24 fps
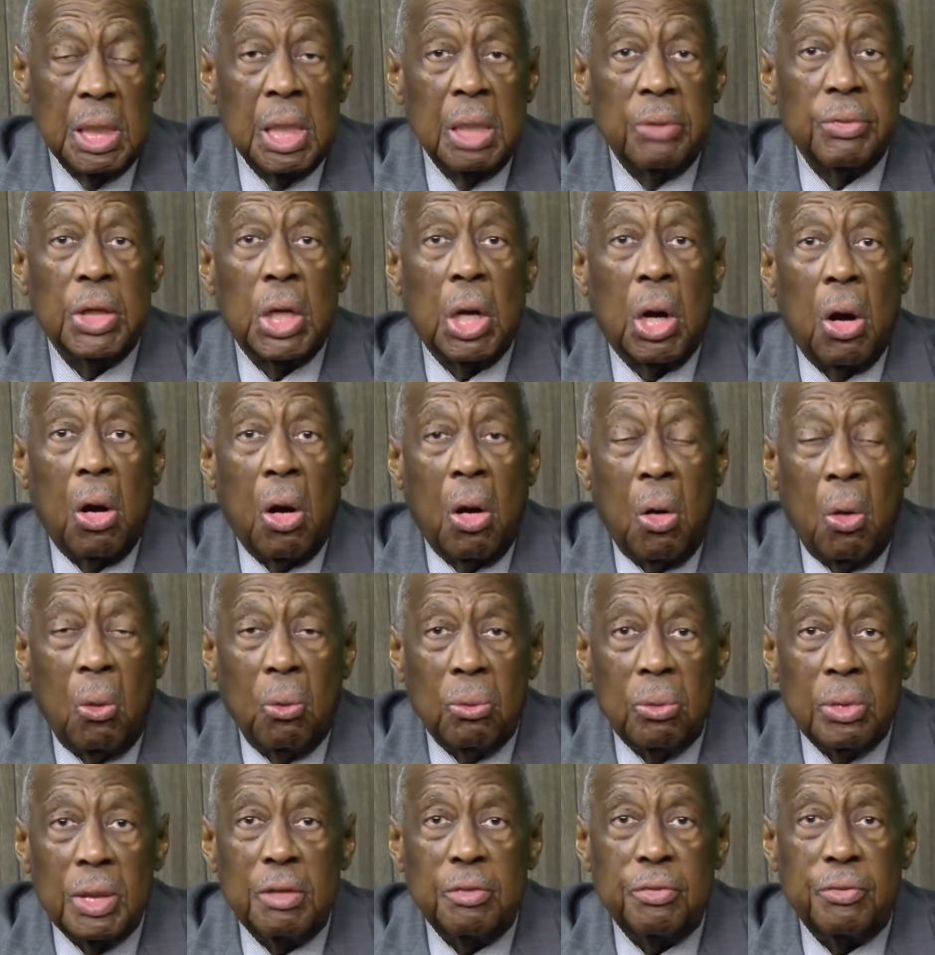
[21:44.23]
The
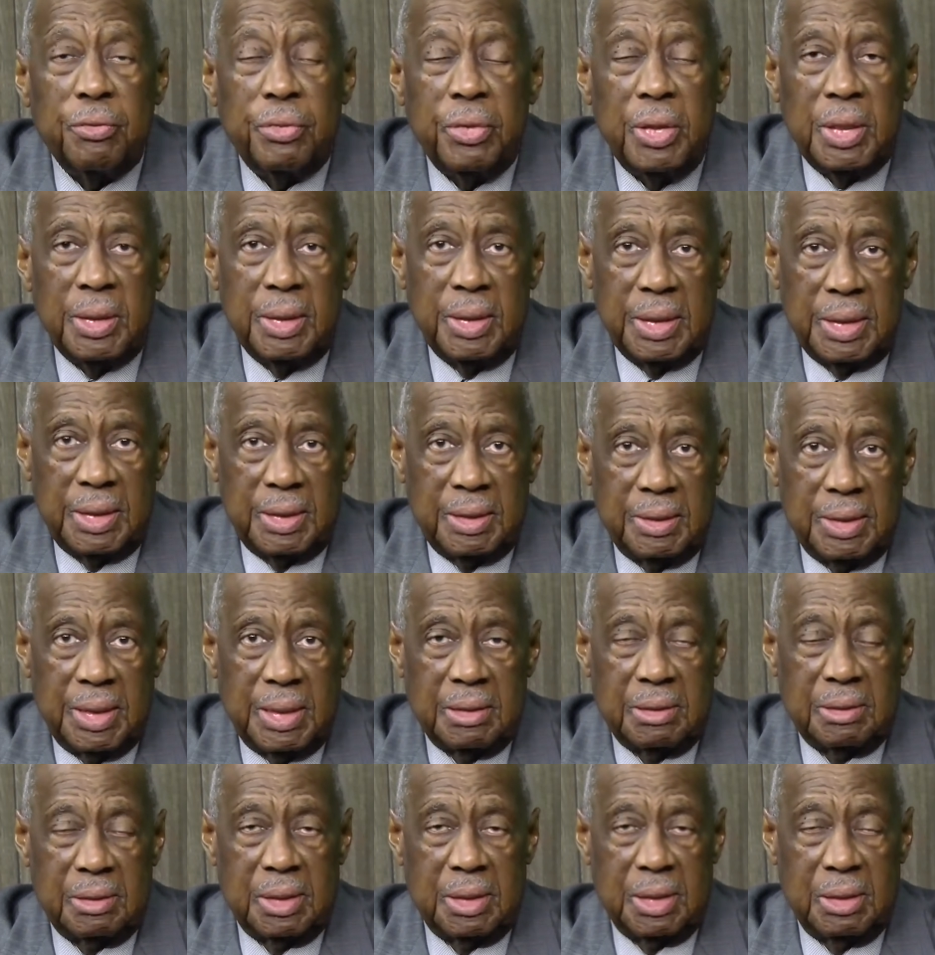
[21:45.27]
only funding that
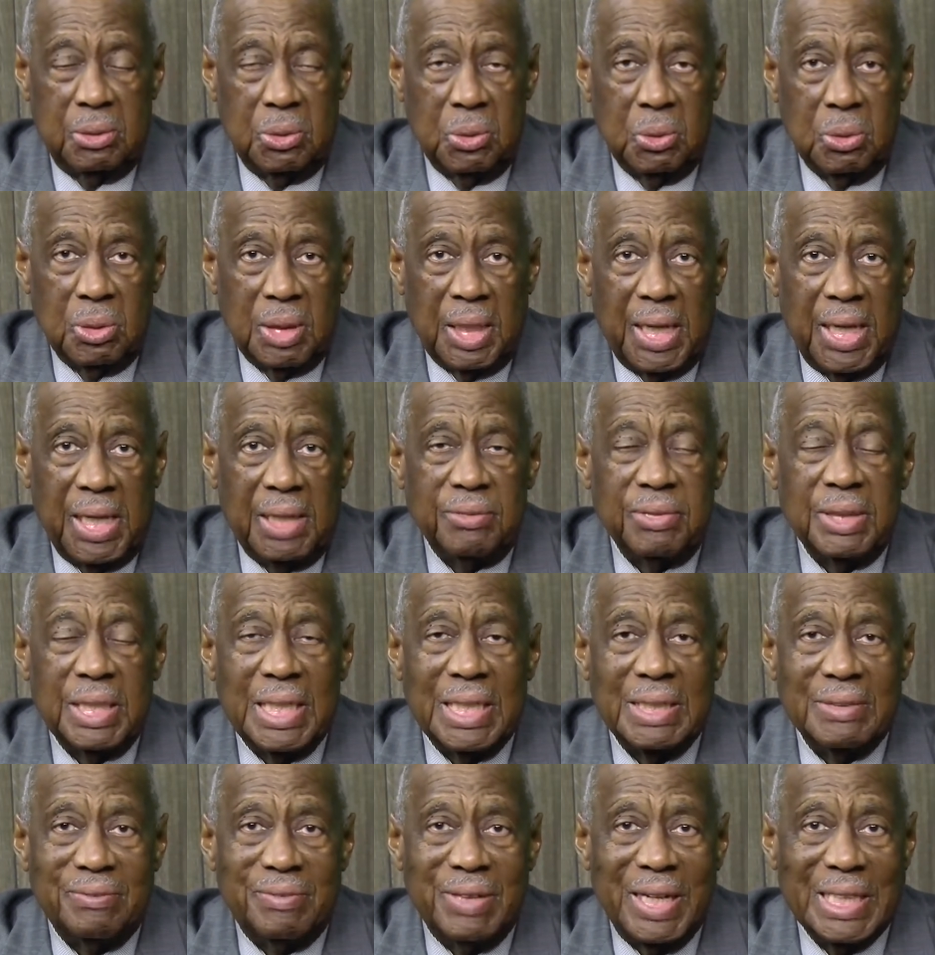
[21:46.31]
the New Life
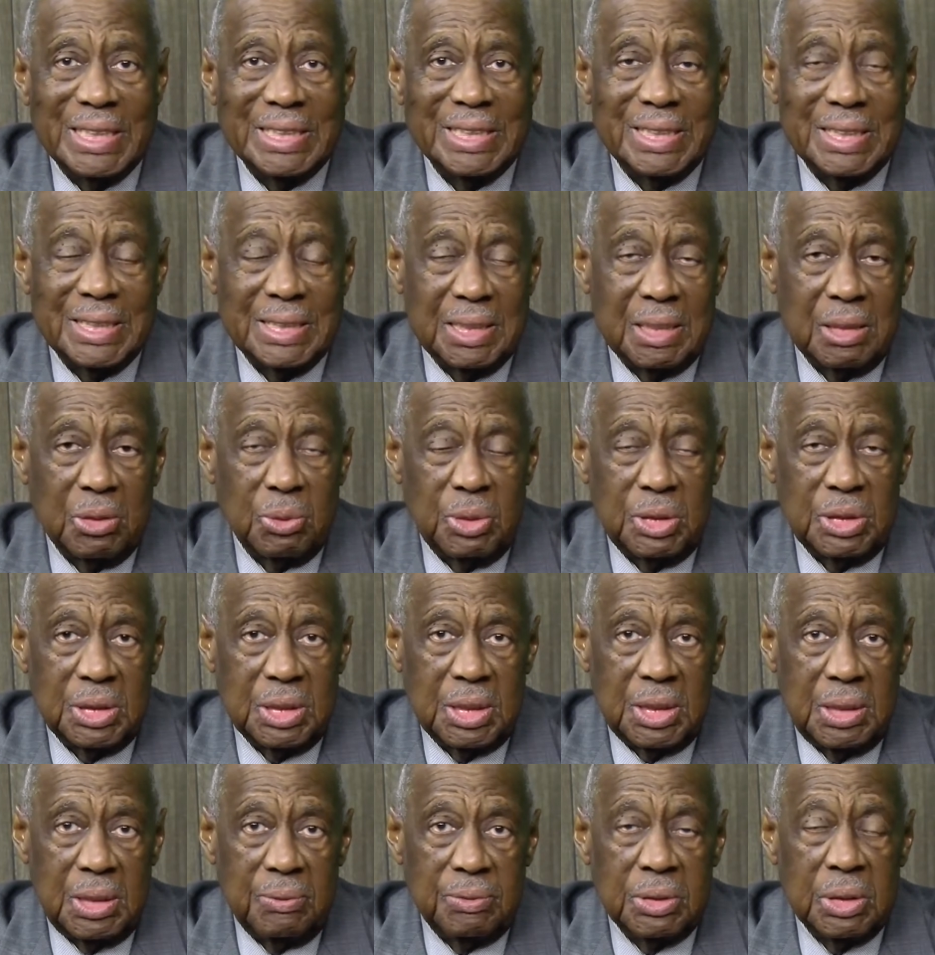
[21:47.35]
Evangelistic Center
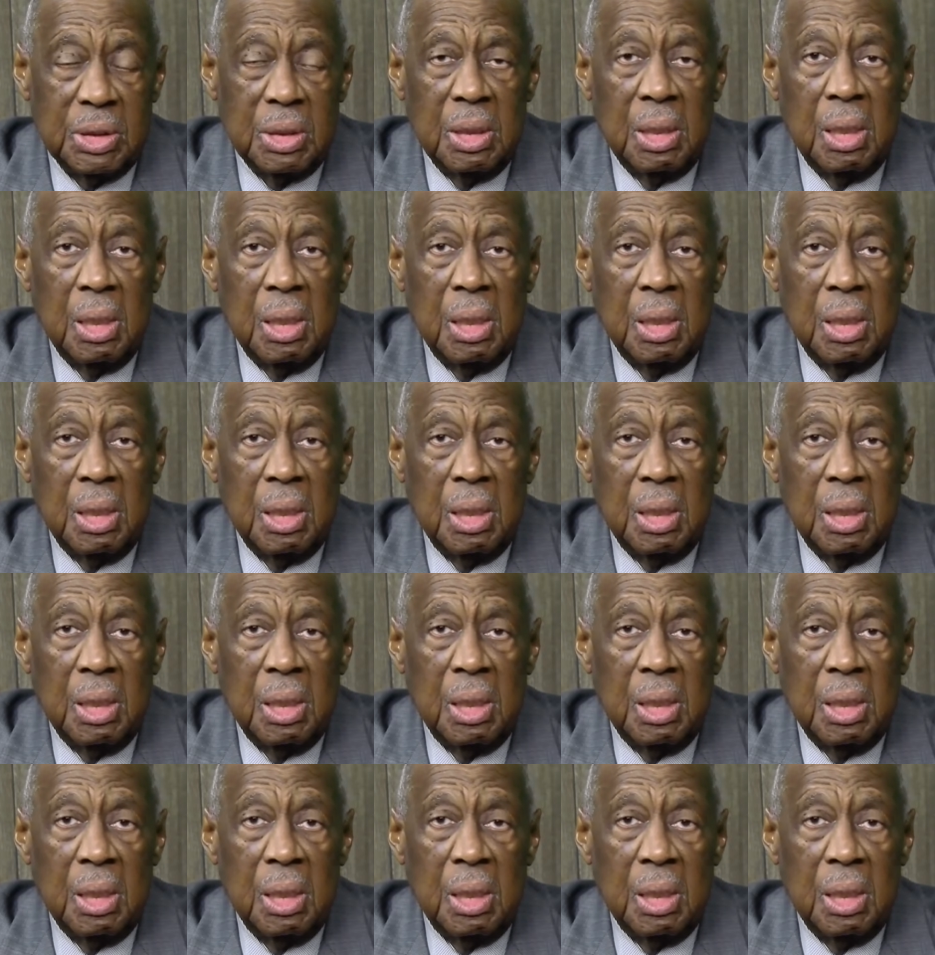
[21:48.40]
receives